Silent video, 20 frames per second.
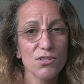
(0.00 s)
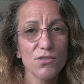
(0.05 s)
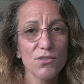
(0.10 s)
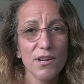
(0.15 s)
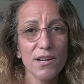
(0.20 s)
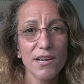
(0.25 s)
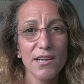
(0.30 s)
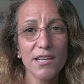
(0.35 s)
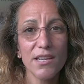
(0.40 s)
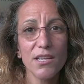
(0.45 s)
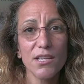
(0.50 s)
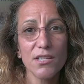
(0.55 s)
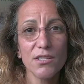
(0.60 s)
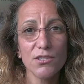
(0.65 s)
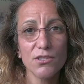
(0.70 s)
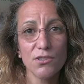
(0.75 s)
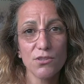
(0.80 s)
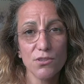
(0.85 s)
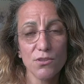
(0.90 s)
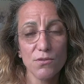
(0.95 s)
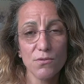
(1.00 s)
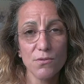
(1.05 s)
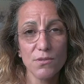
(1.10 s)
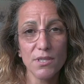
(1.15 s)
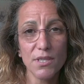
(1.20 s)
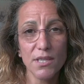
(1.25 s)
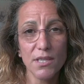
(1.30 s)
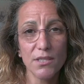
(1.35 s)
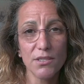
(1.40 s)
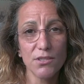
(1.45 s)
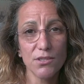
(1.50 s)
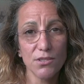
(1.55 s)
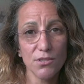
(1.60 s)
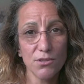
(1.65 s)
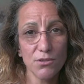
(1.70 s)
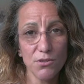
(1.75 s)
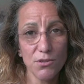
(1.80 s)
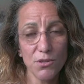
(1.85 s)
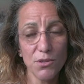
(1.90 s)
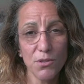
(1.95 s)
Try choosing
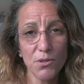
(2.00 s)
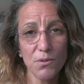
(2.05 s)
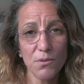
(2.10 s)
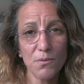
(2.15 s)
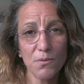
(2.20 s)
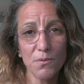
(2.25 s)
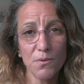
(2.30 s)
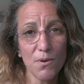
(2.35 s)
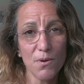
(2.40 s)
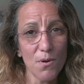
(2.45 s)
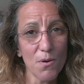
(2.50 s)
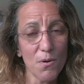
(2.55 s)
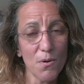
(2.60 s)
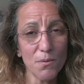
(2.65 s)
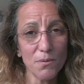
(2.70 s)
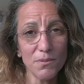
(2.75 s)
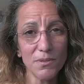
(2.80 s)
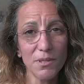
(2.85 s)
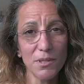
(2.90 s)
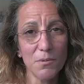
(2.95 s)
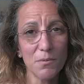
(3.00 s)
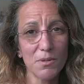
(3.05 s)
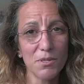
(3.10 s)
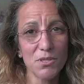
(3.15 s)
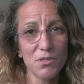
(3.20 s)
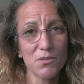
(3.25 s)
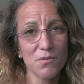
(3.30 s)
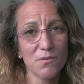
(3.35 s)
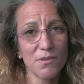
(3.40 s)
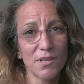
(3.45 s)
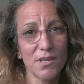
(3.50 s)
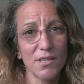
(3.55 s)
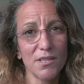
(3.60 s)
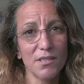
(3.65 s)
to do only what's